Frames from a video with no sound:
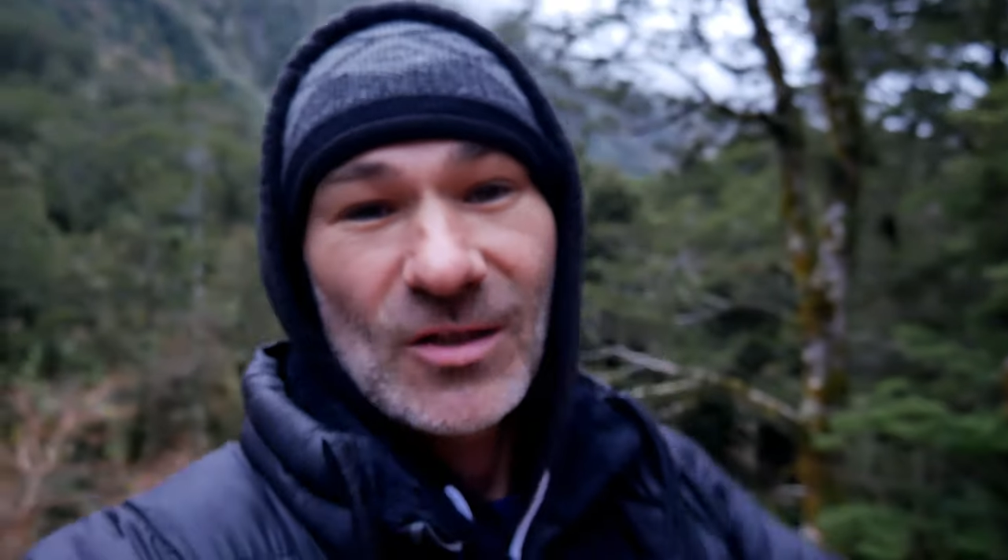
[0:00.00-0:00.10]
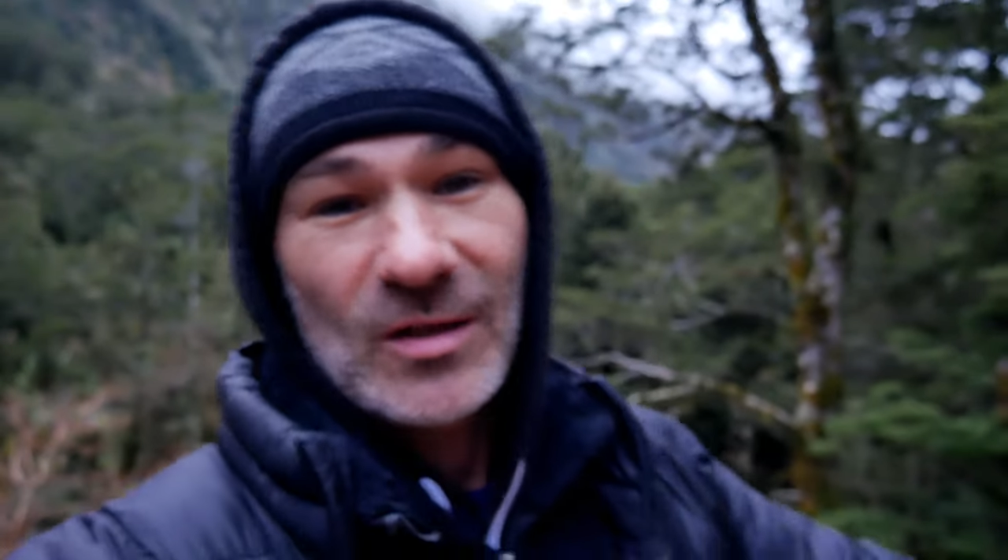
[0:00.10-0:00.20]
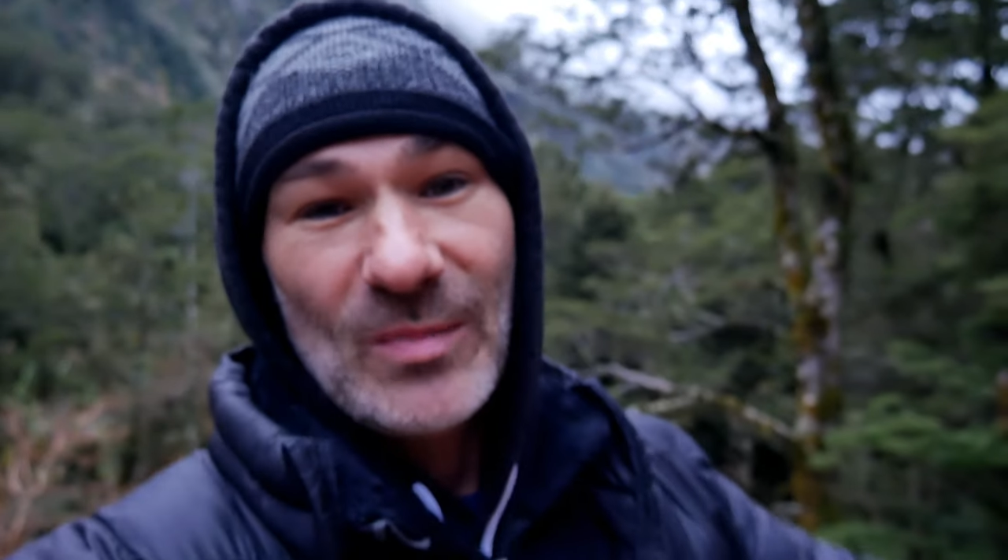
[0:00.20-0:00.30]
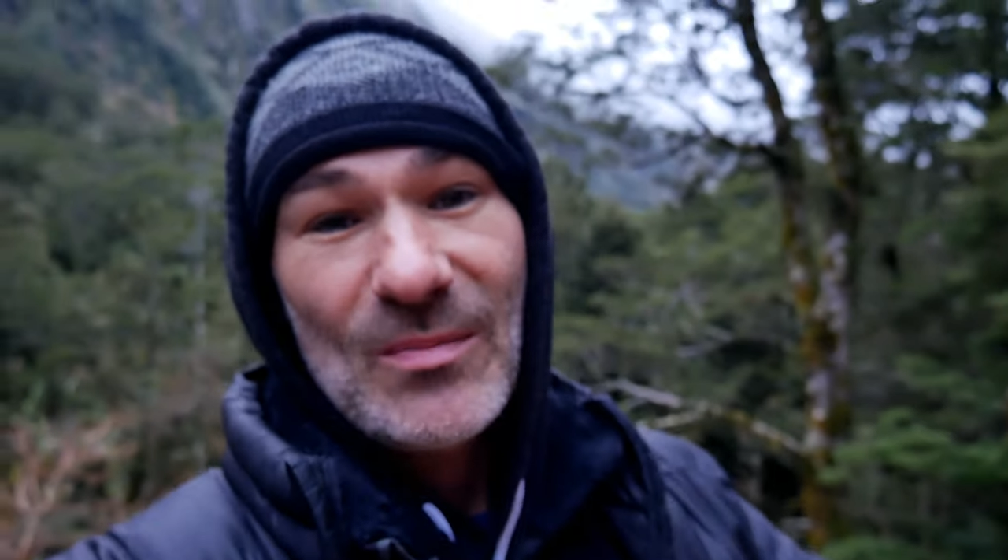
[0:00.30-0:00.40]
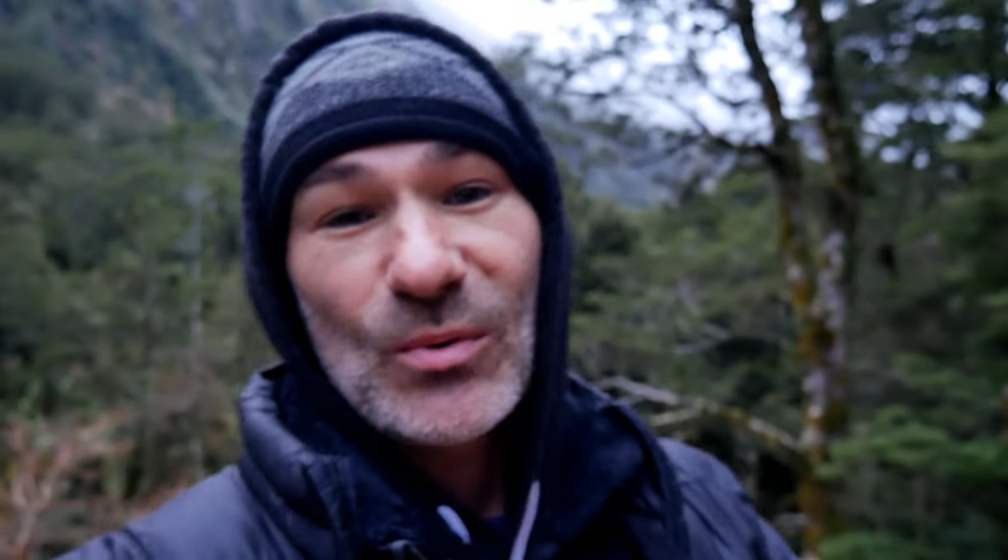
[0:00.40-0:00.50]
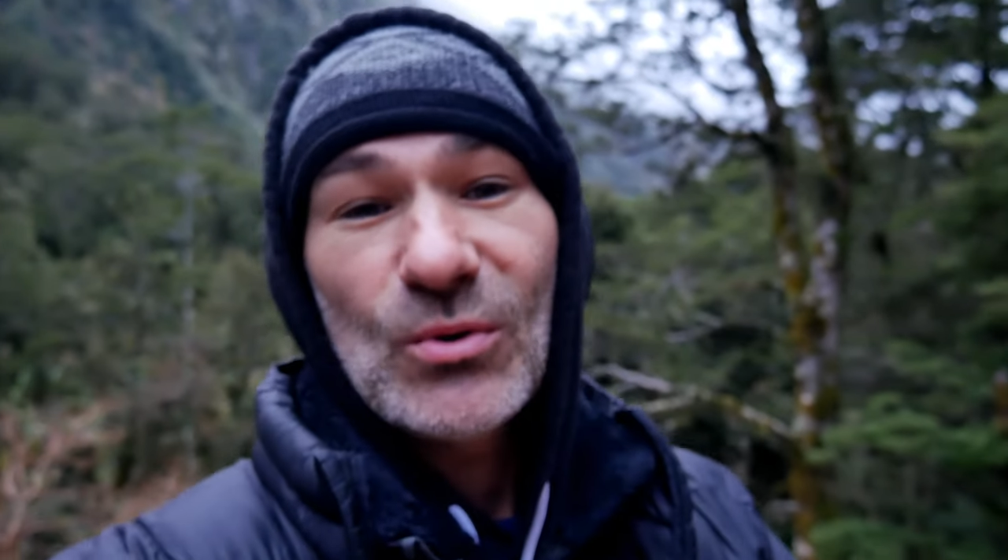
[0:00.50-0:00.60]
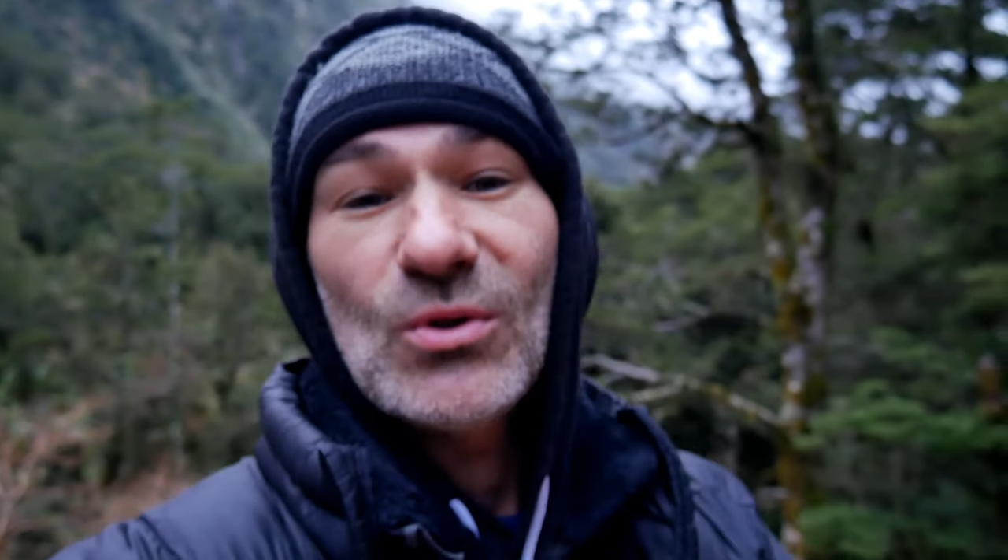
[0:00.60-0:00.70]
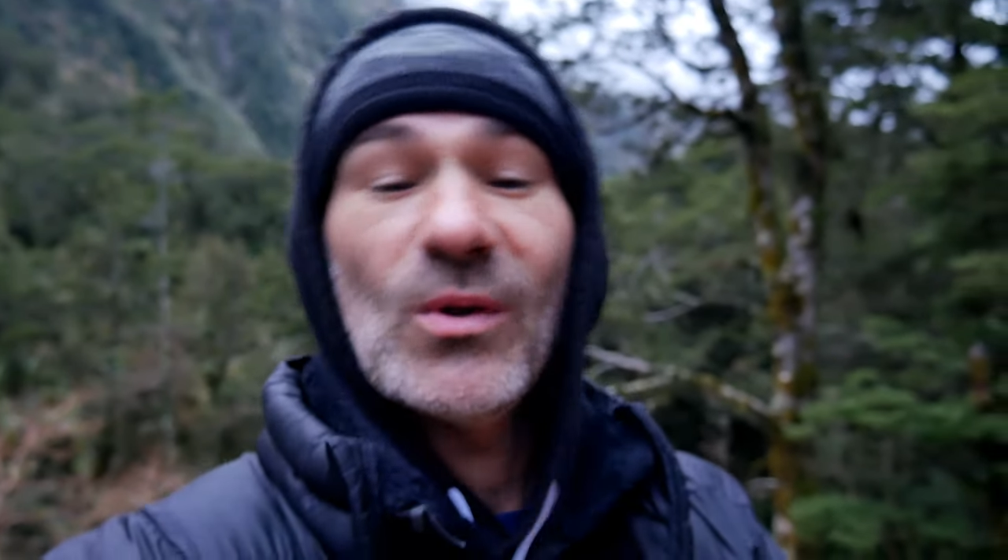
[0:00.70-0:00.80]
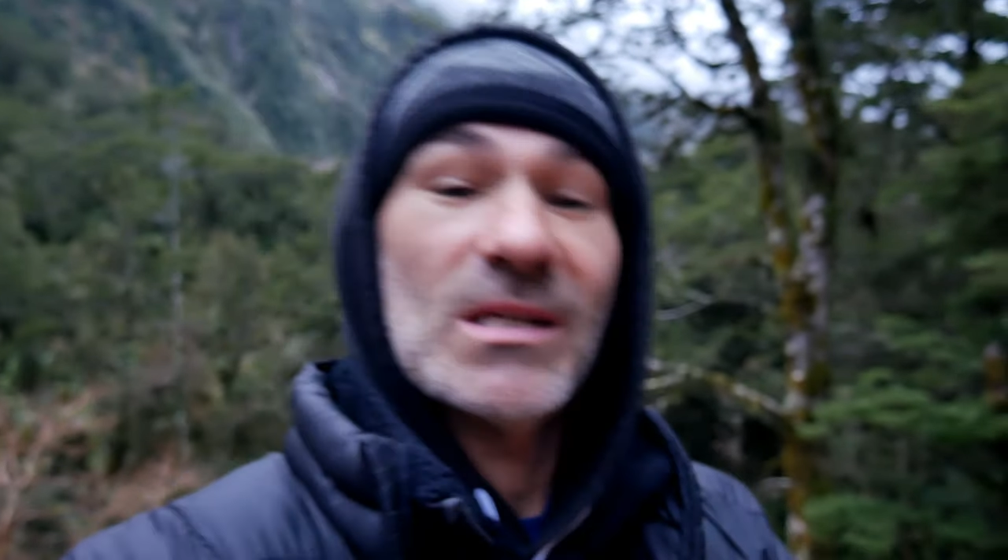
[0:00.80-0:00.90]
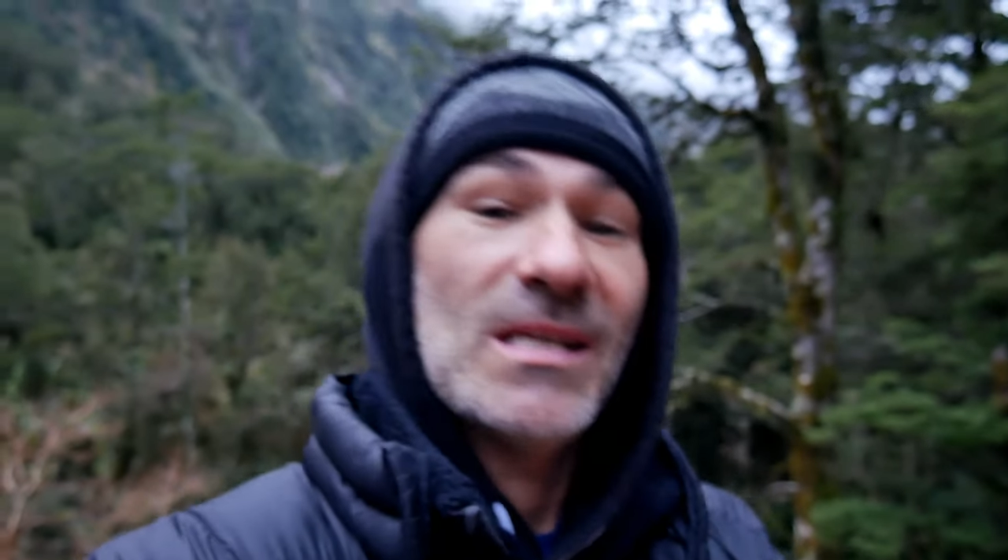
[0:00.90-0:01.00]
the people who
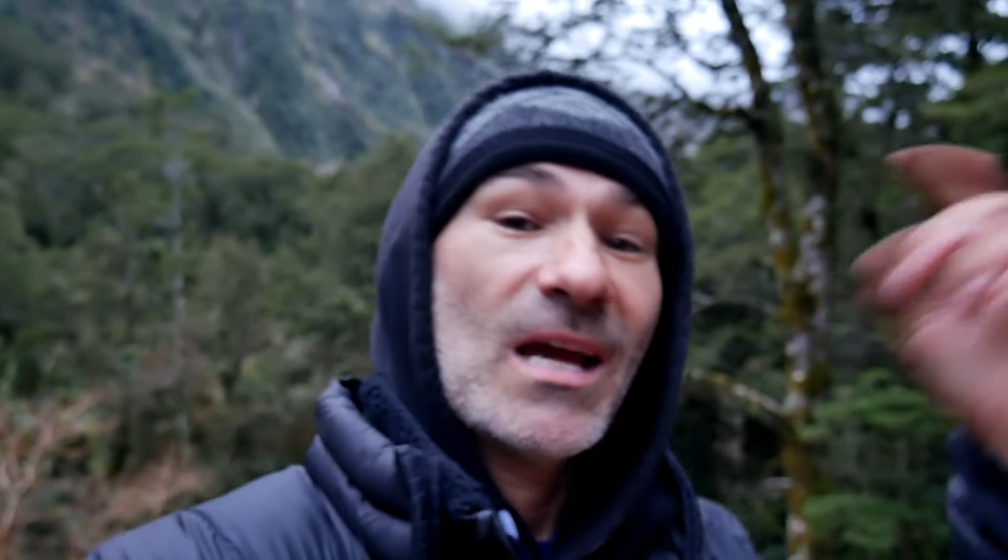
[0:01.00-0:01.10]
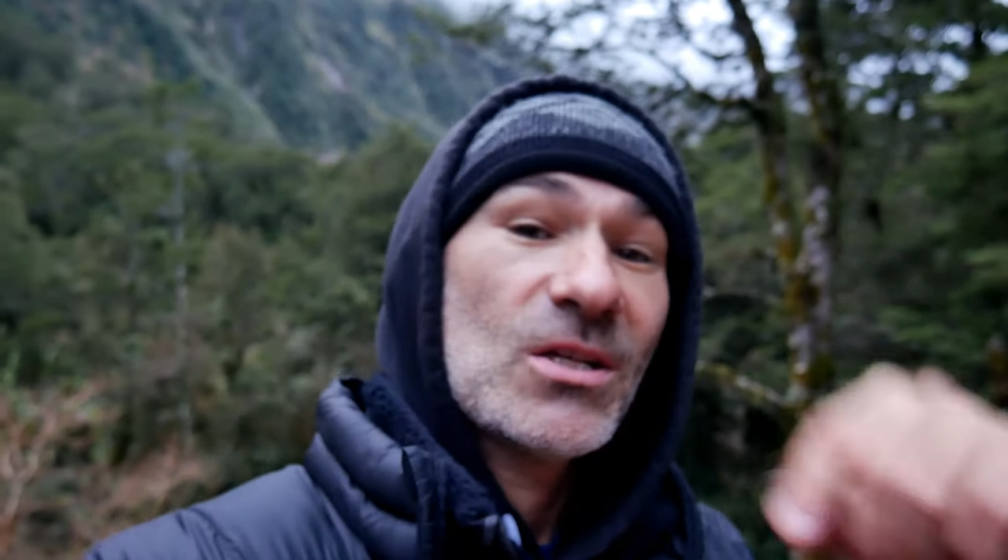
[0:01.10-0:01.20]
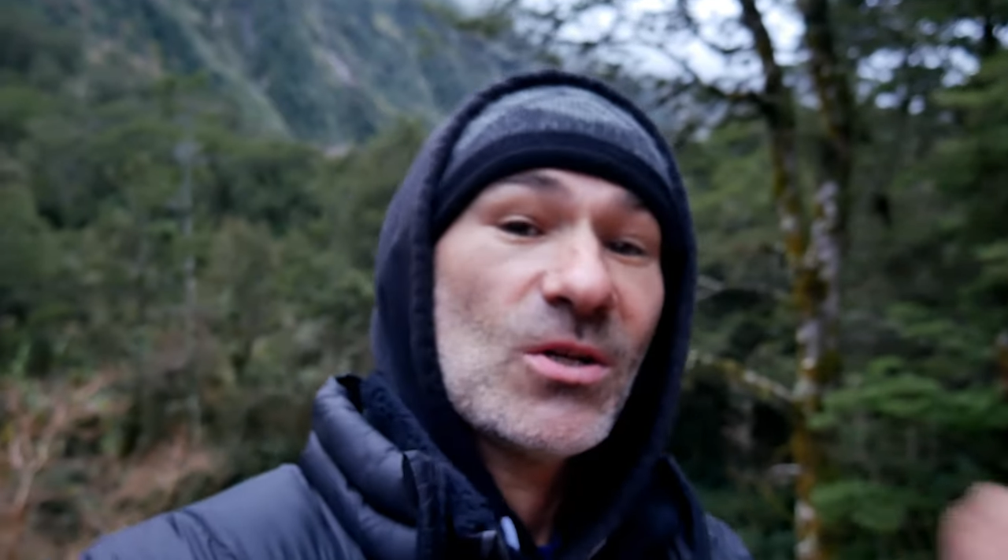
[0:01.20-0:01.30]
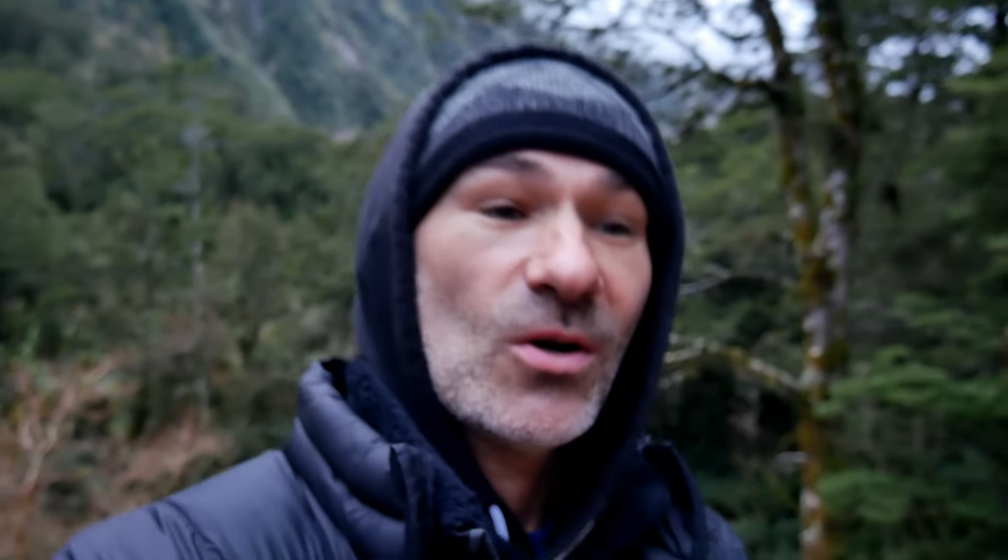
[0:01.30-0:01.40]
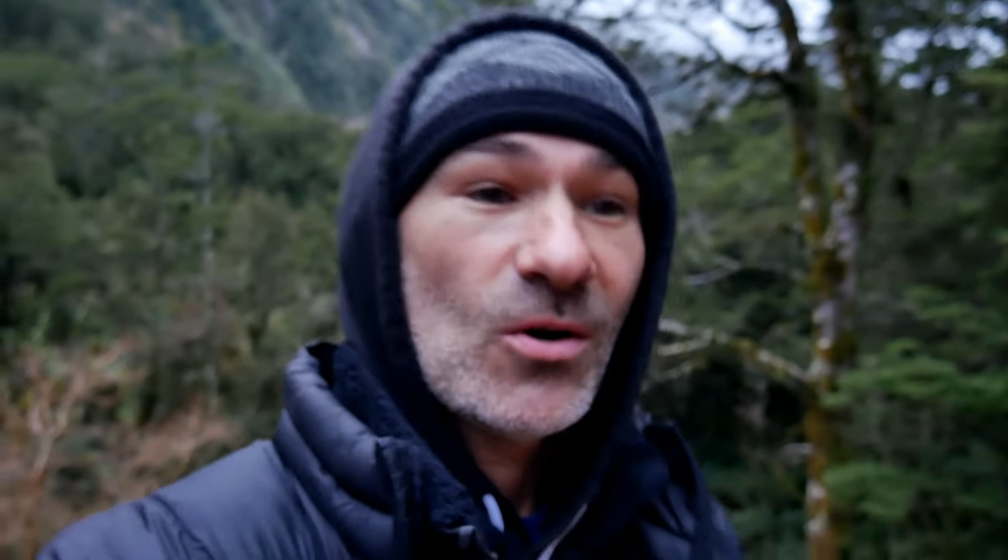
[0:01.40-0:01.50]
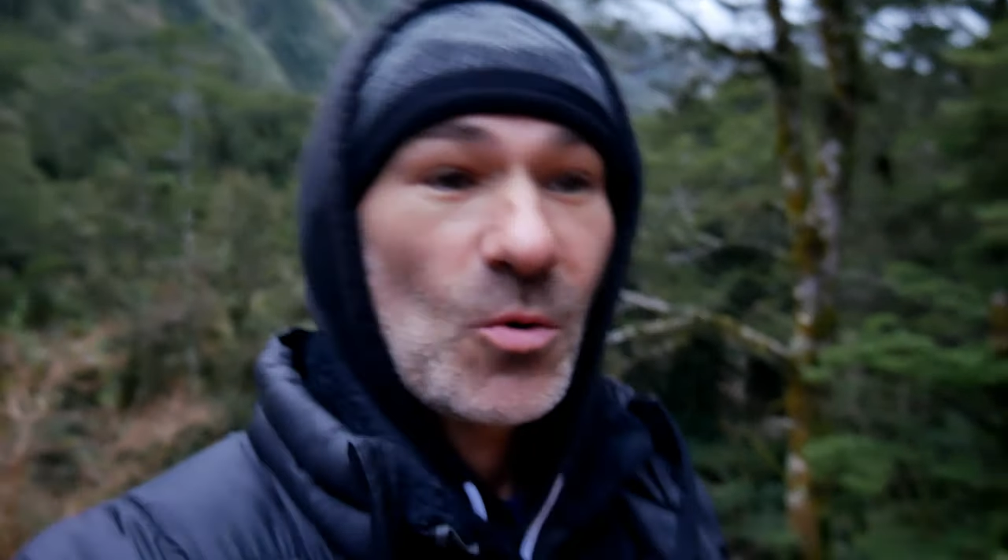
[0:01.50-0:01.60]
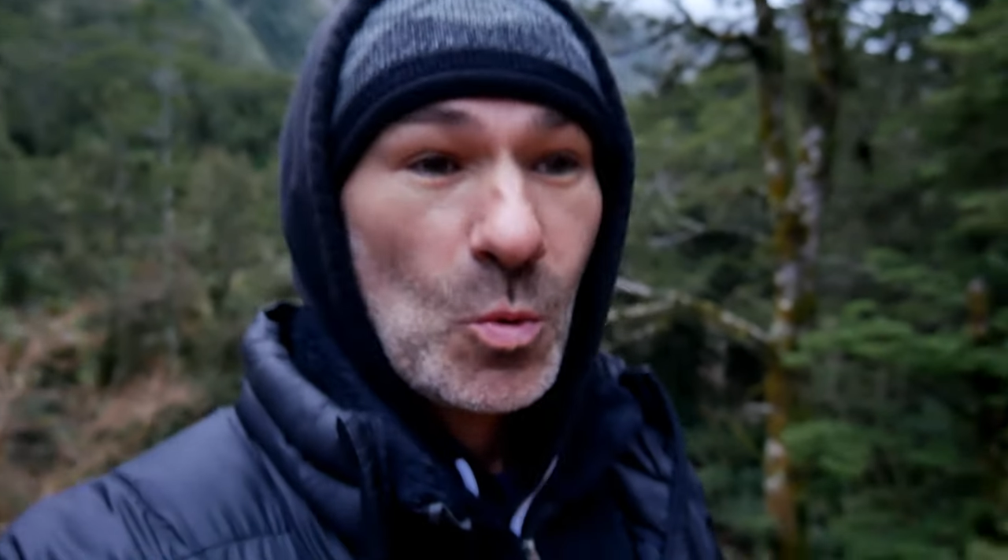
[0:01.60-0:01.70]
do this next year